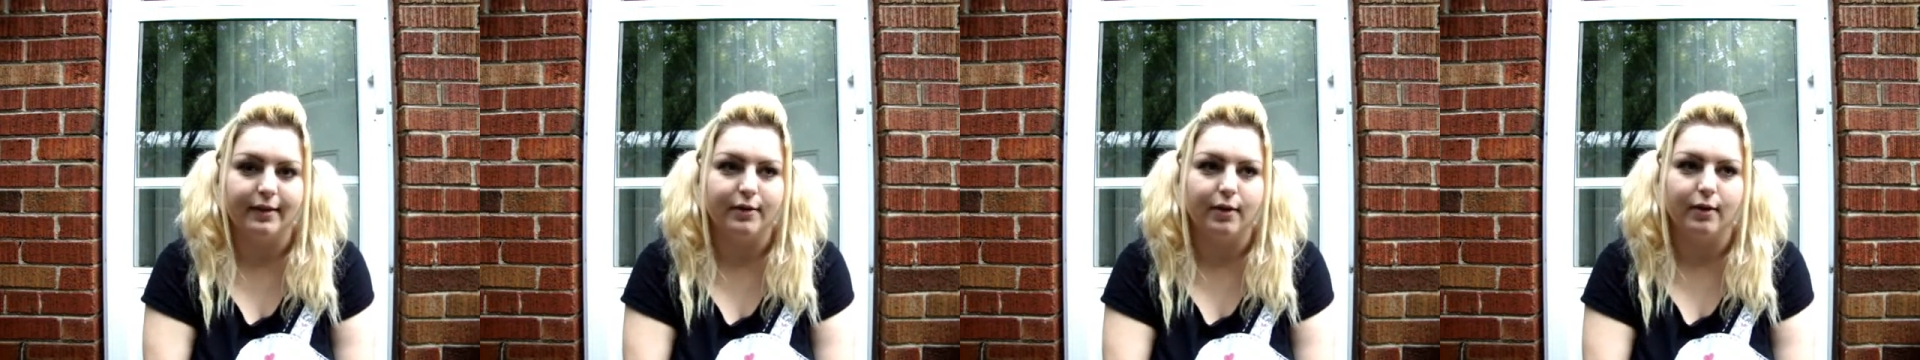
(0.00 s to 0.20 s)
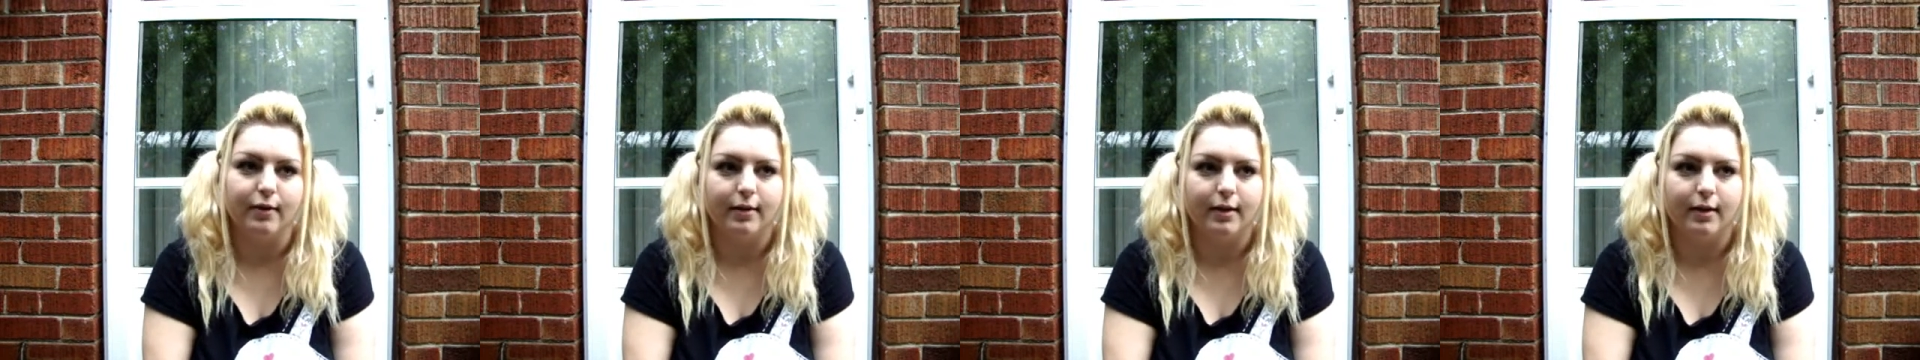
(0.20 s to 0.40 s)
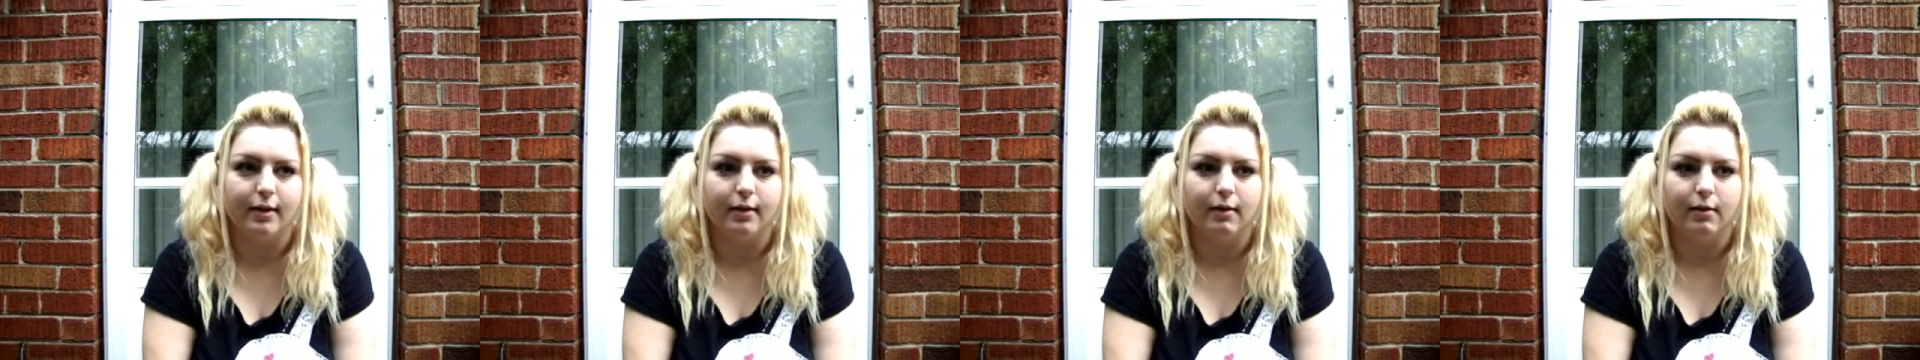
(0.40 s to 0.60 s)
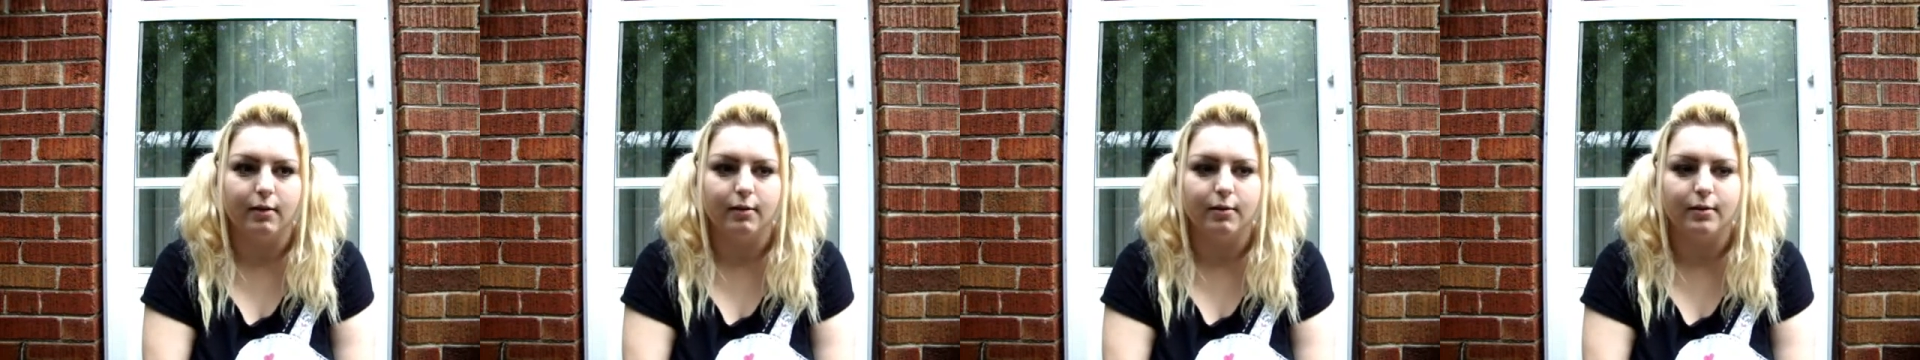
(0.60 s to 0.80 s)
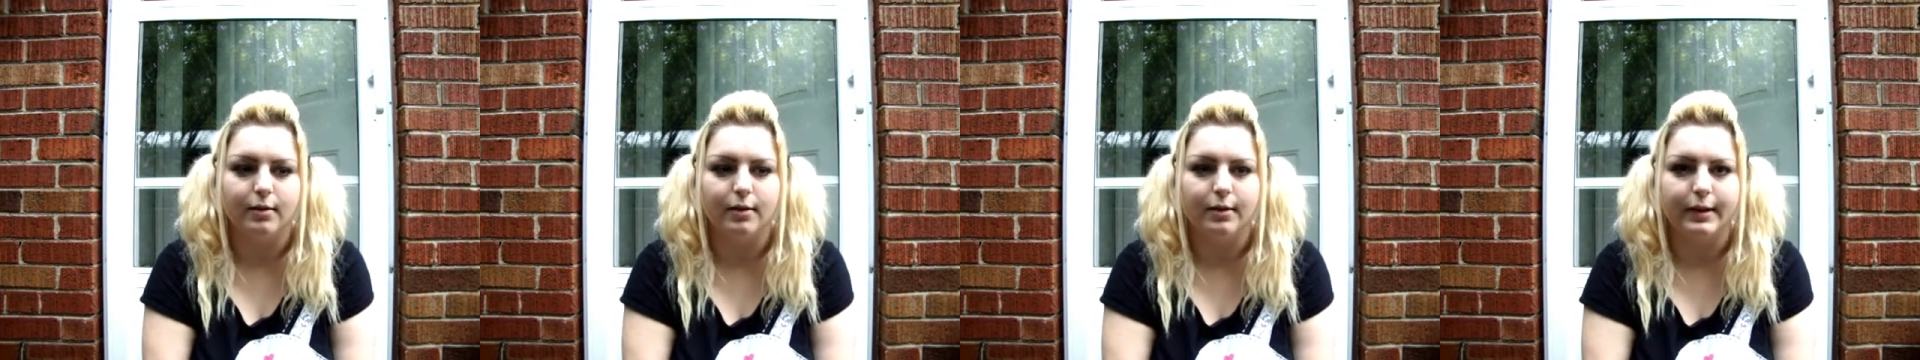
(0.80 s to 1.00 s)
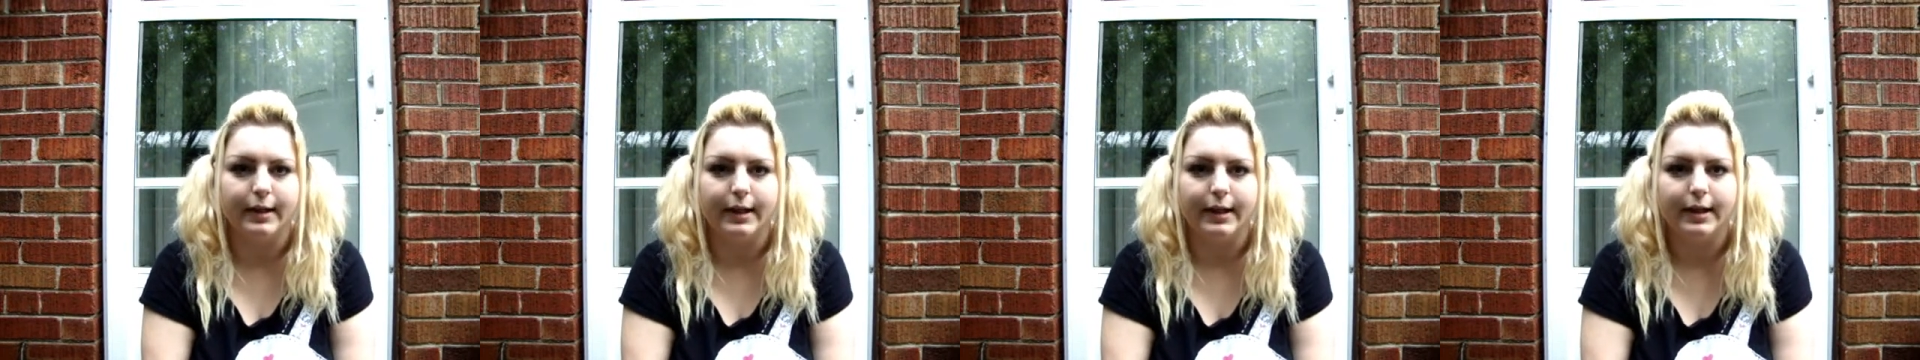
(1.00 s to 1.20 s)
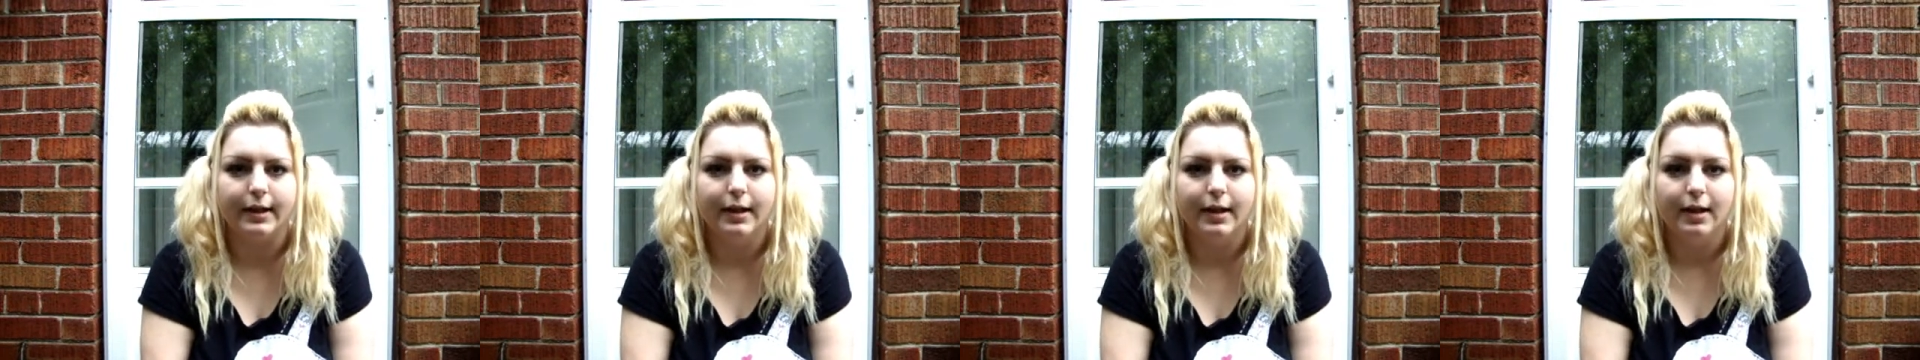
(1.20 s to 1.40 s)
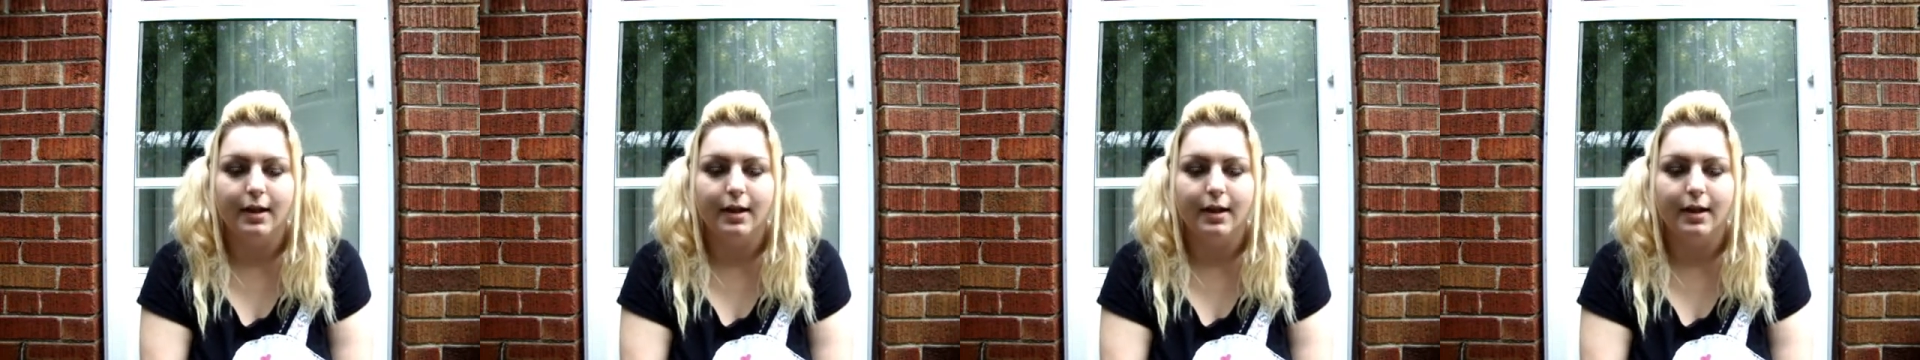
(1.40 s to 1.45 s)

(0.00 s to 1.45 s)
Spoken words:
So I was like, oh, okay.